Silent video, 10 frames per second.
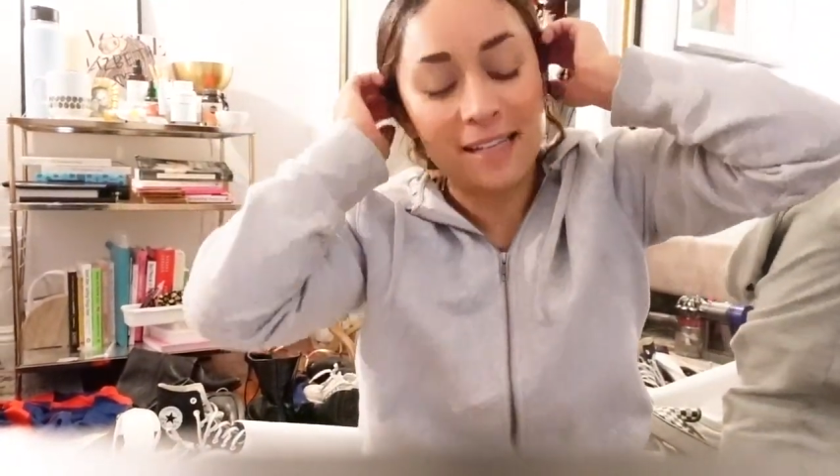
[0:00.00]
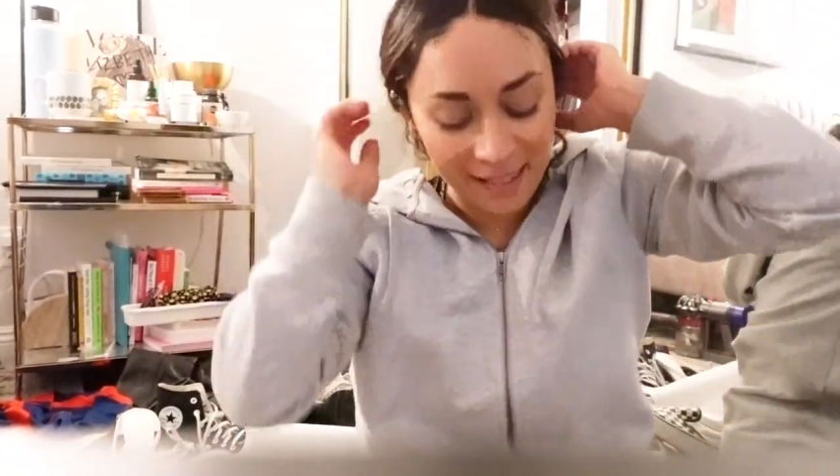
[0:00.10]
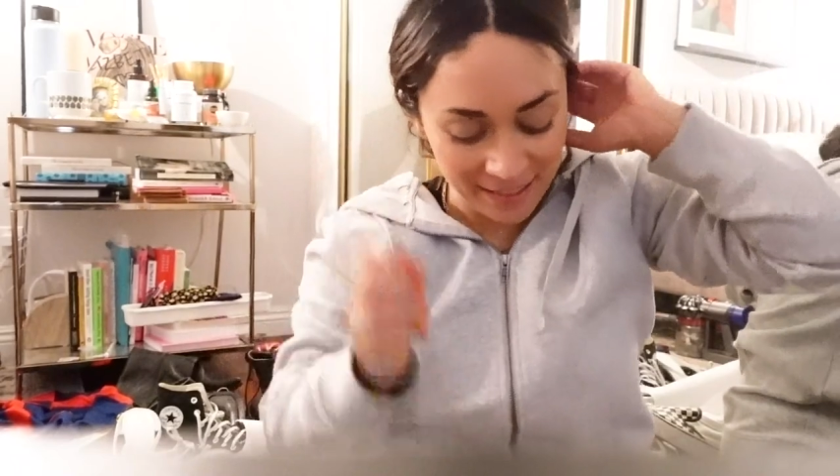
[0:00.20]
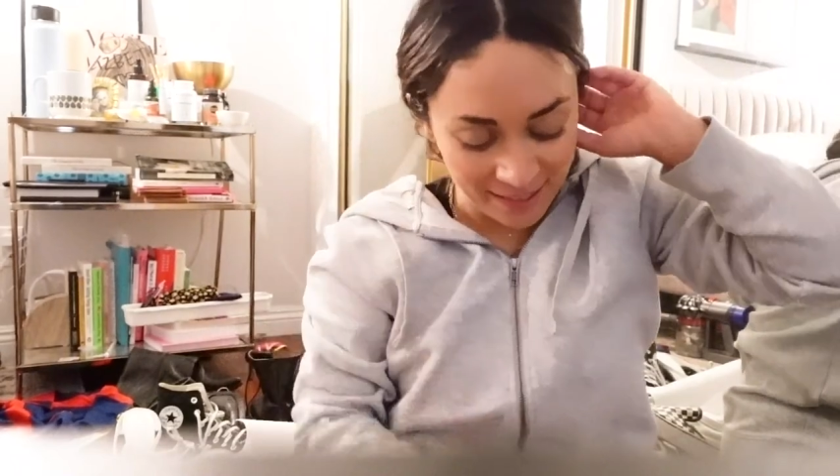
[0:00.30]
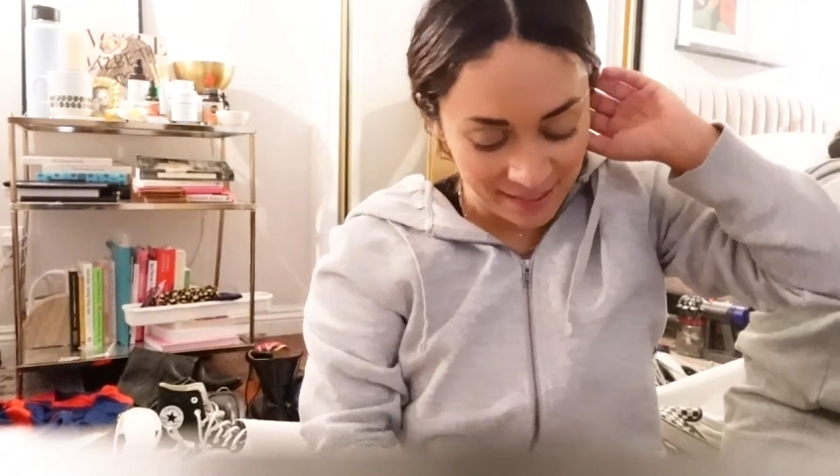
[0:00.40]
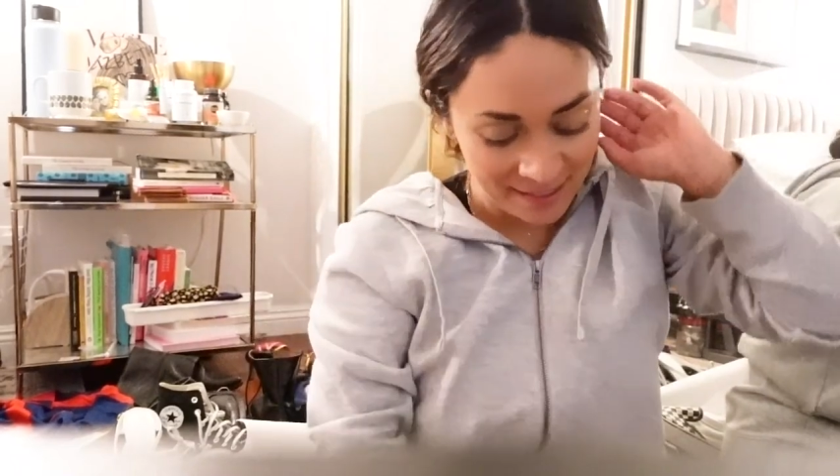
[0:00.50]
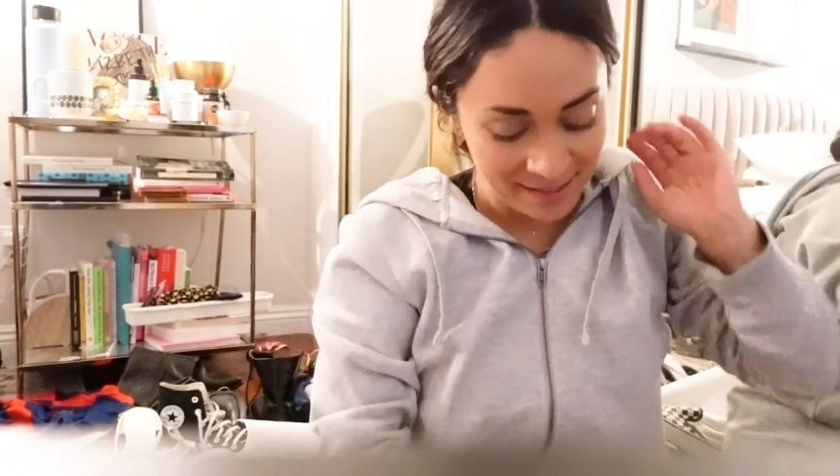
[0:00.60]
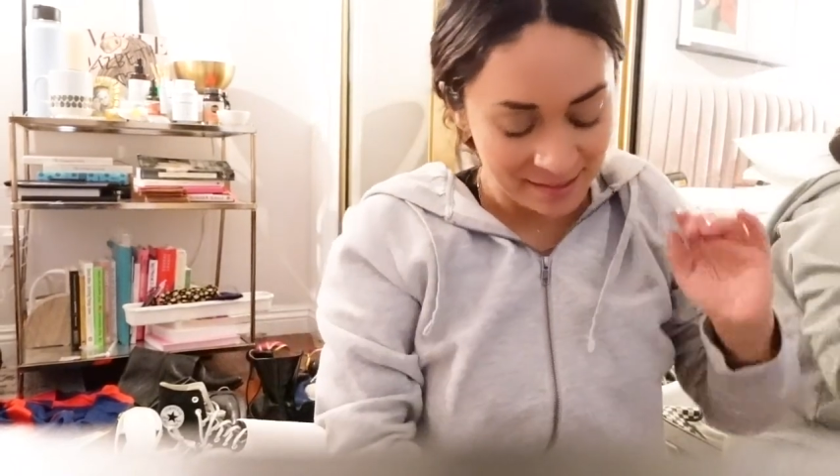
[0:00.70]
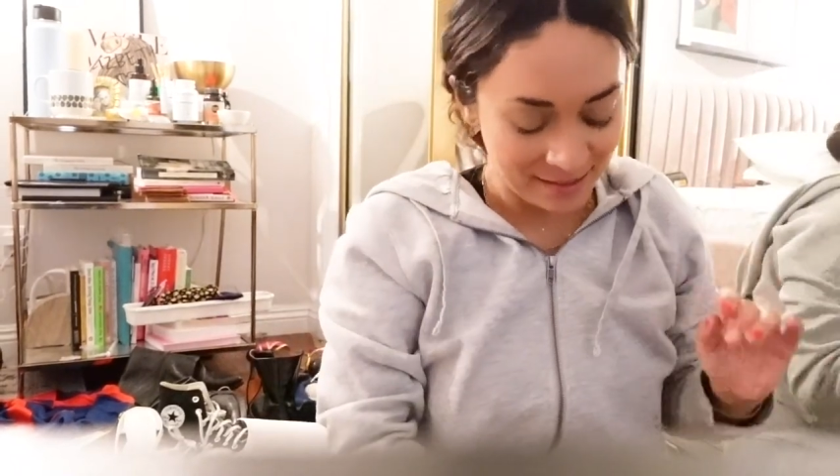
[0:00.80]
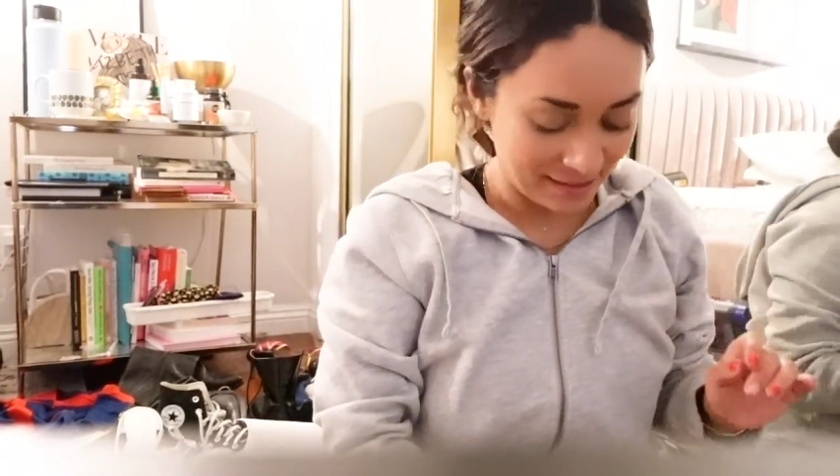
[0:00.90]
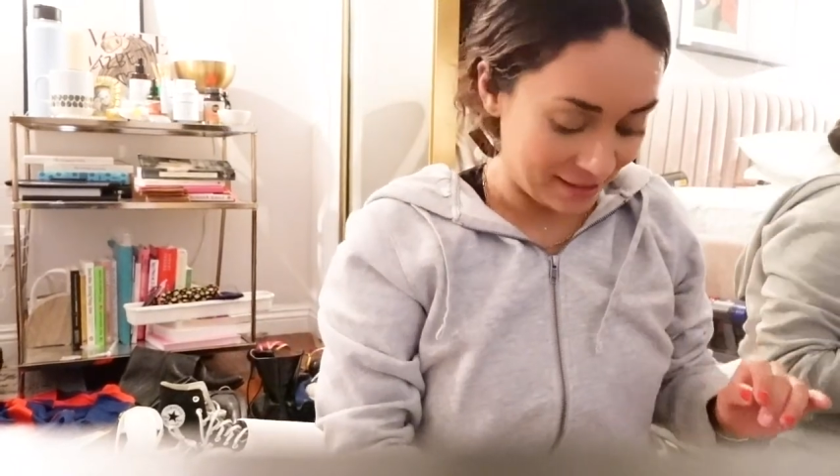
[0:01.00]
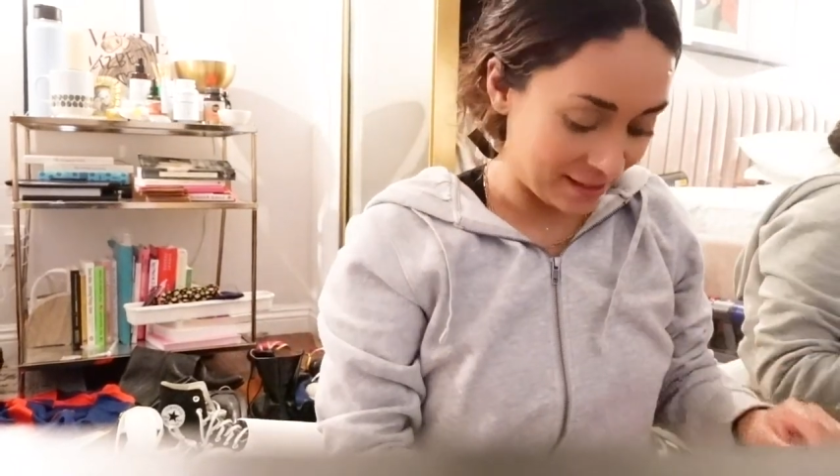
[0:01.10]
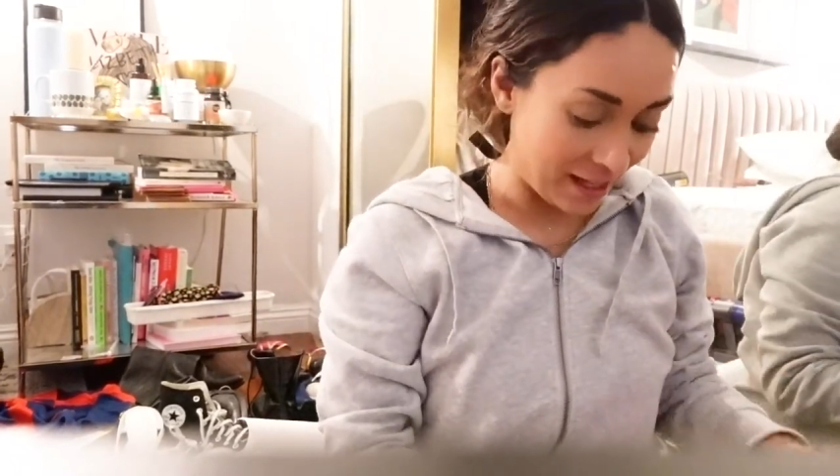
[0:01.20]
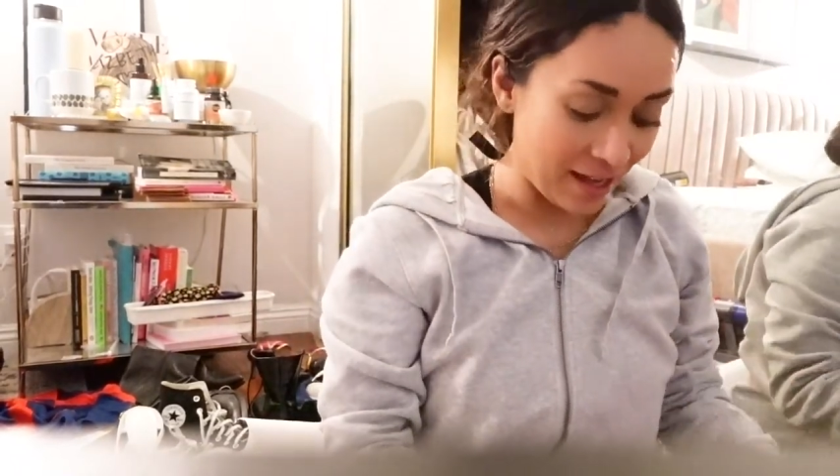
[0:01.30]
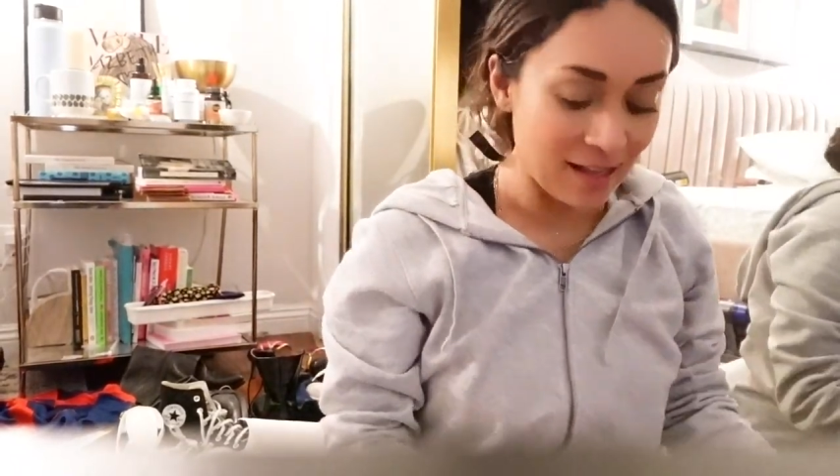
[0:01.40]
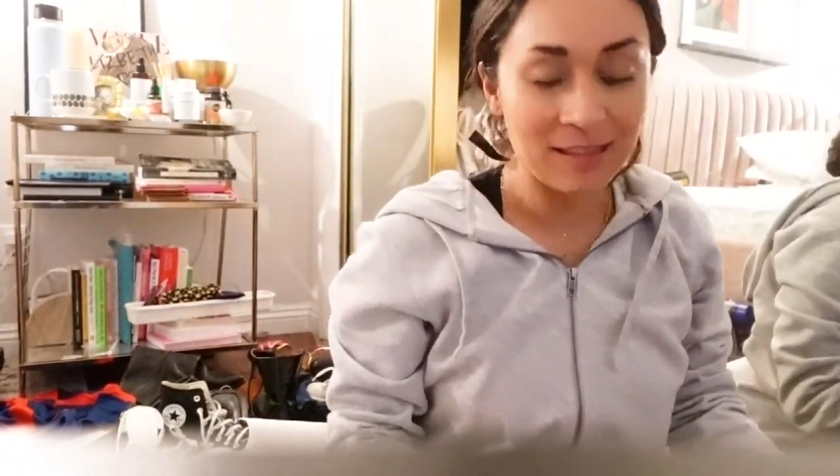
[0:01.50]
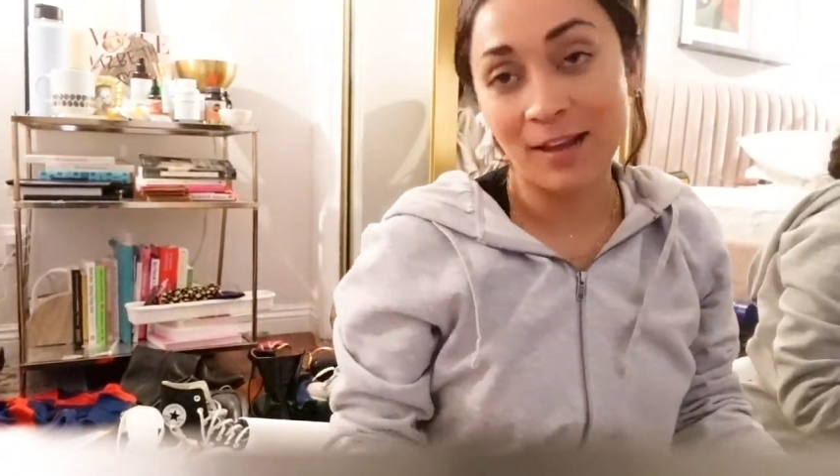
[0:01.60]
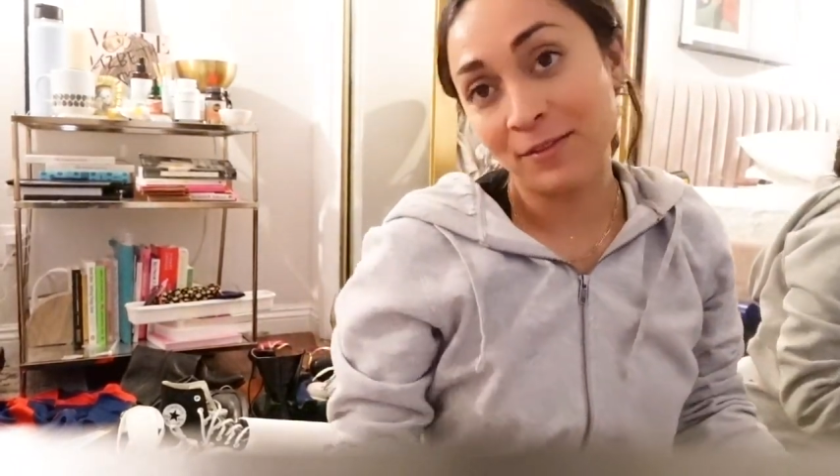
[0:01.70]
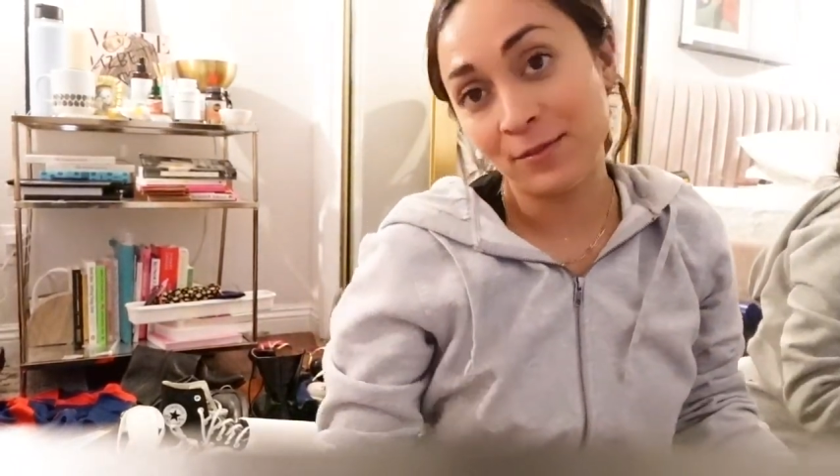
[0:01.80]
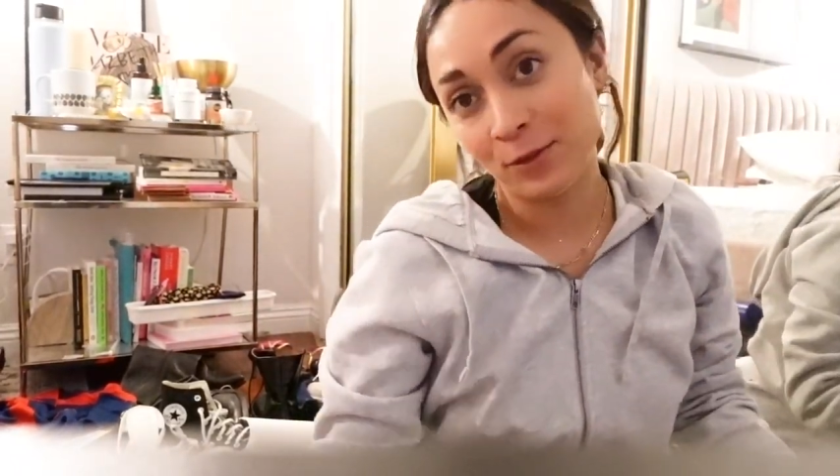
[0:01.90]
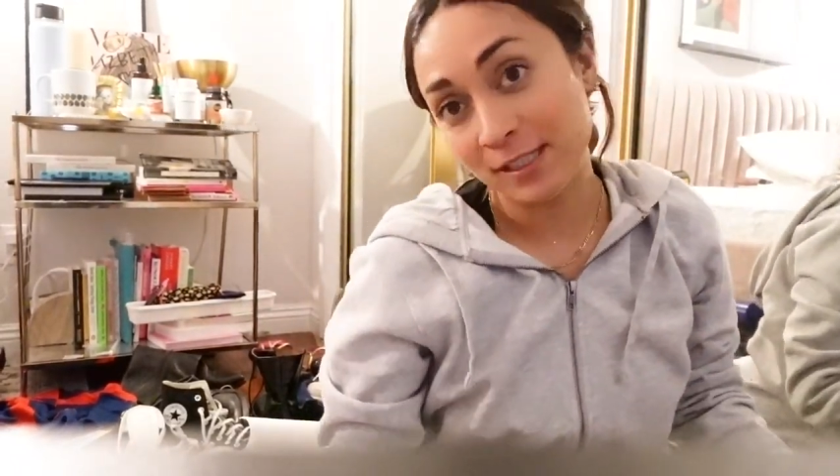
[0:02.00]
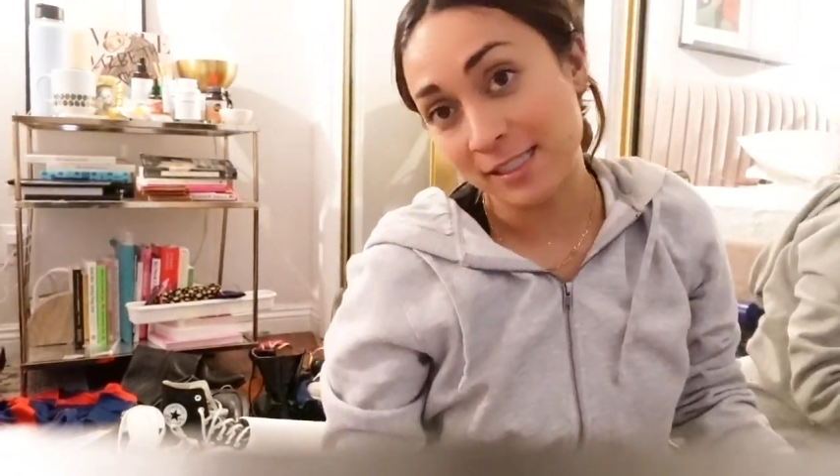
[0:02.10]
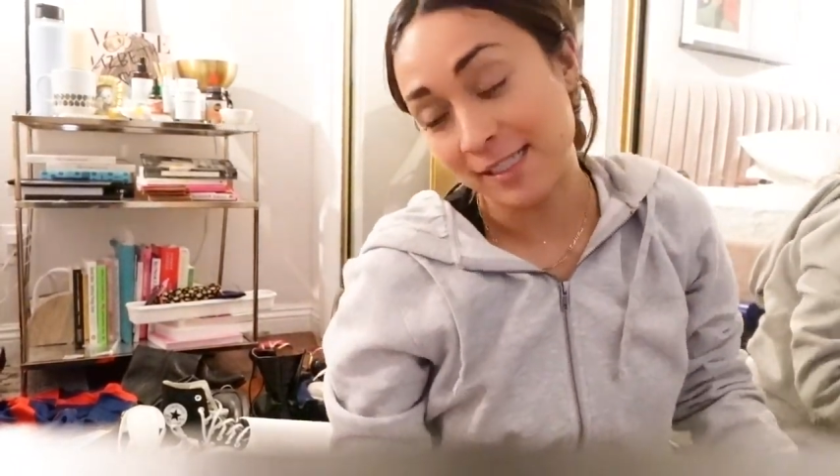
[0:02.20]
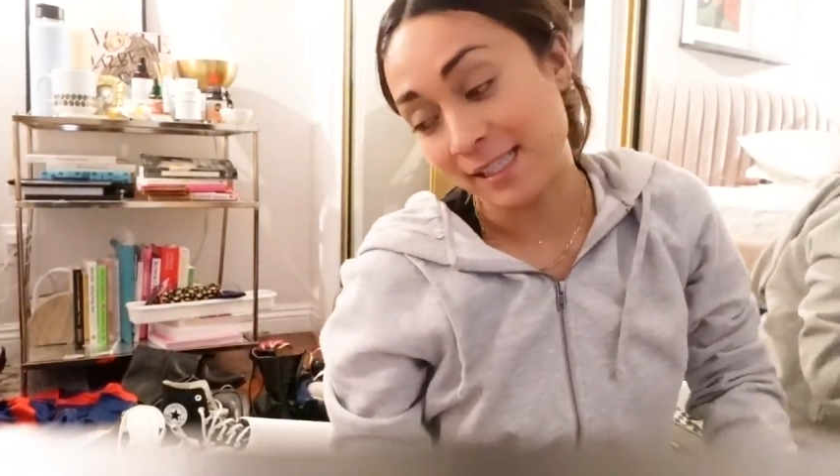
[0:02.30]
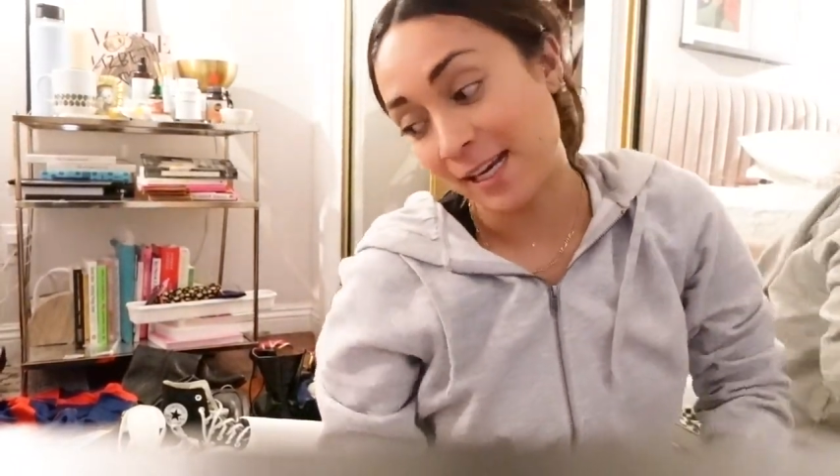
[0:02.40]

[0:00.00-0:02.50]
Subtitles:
It is 11:46